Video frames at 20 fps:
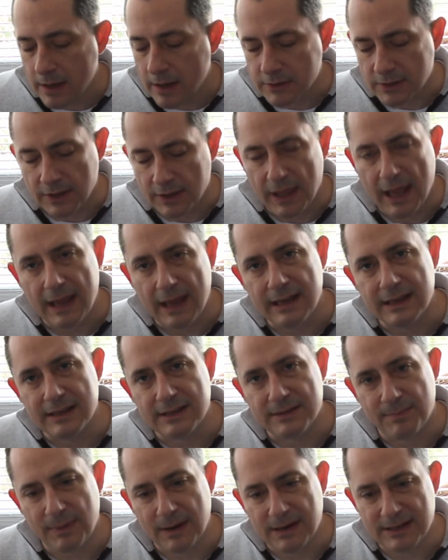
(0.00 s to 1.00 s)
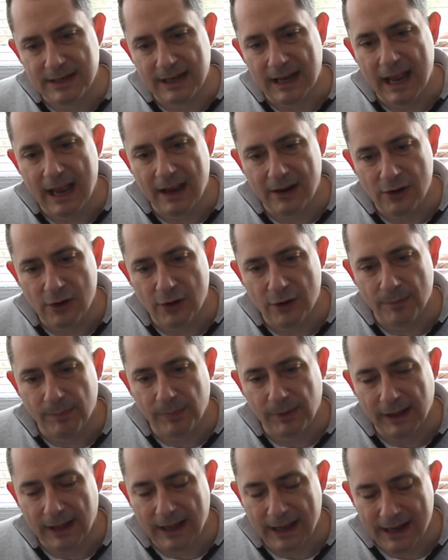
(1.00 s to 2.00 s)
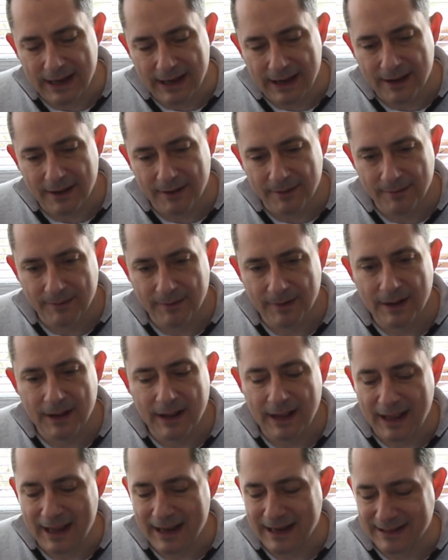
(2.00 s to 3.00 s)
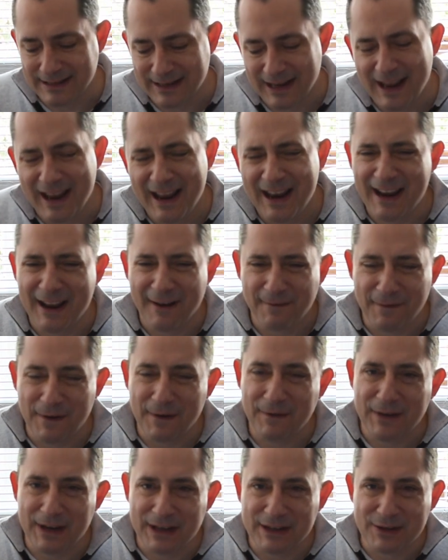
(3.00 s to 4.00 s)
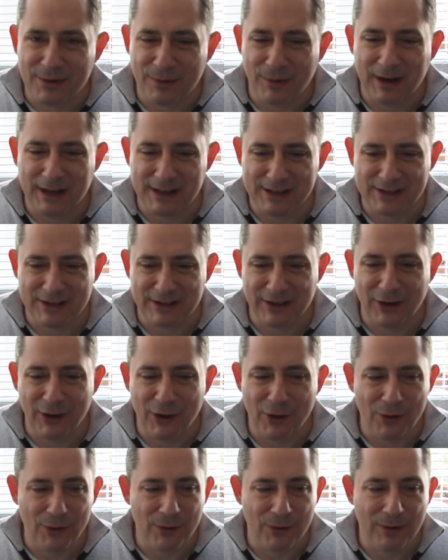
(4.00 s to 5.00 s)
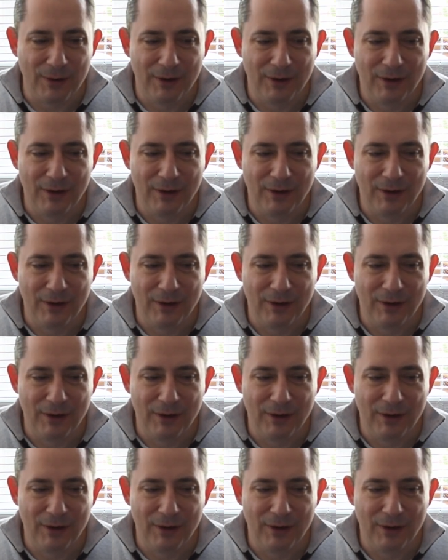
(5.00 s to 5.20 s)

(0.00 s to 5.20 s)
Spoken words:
So that is basically how you could play it. Now 50 is quite slow.